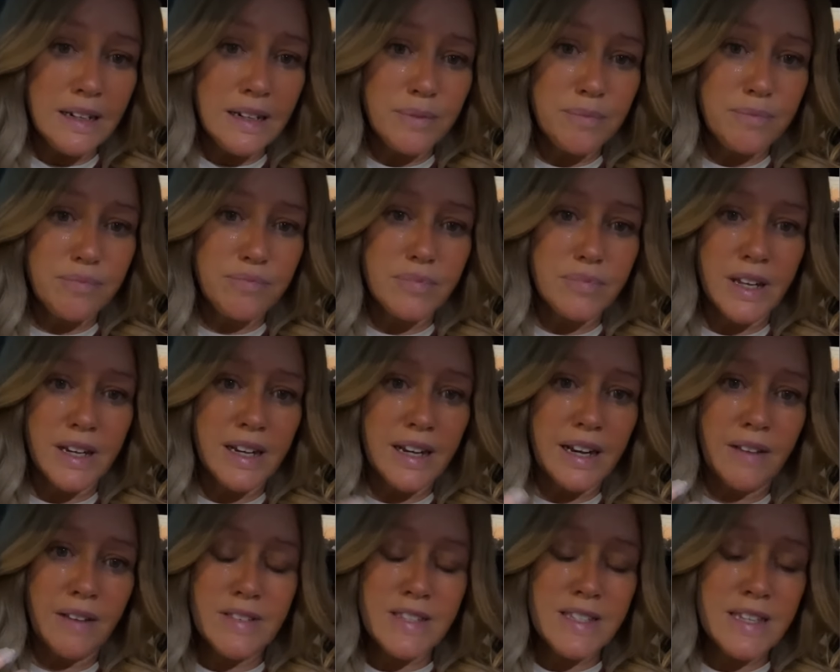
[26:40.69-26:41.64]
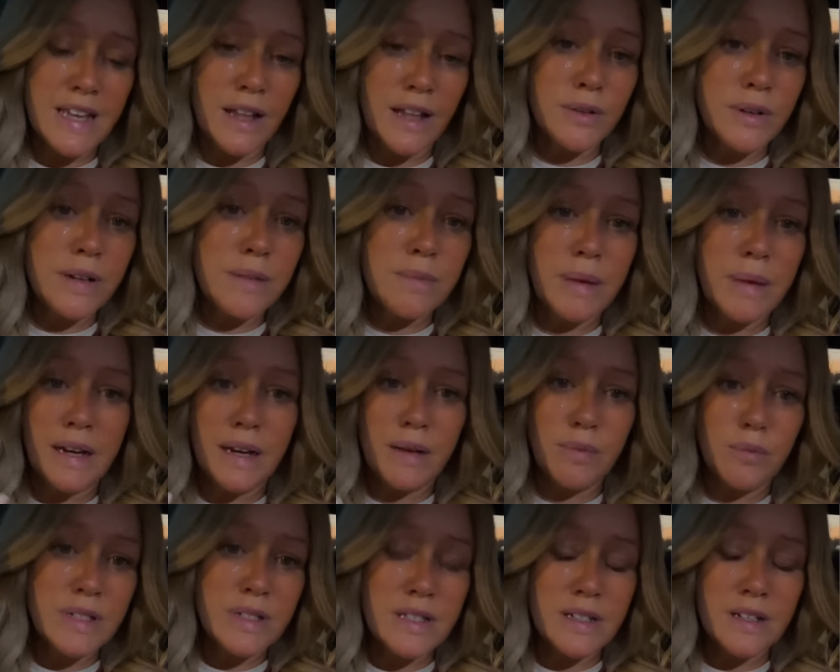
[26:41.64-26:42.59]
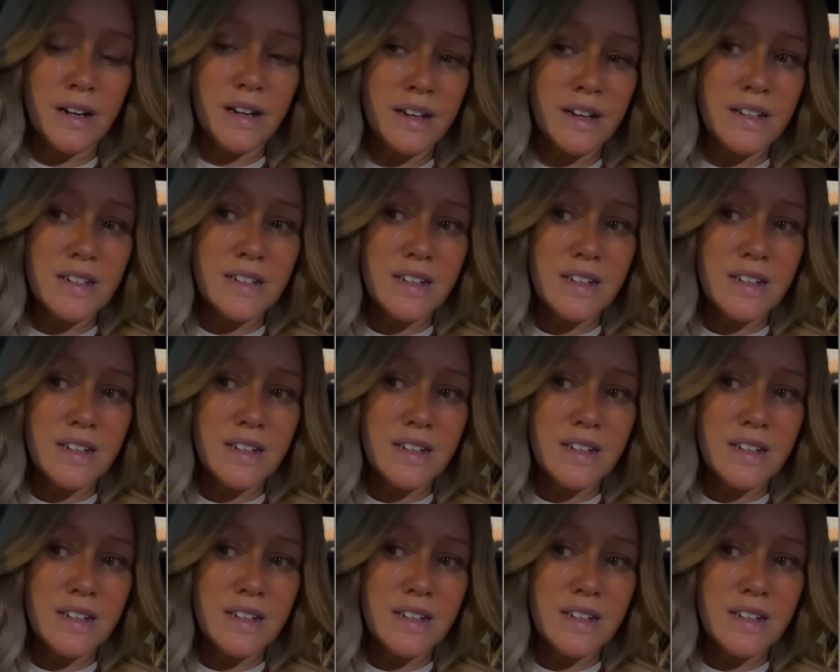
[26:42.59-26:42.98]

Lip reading: I didn't have a salary. My name wasn't on it.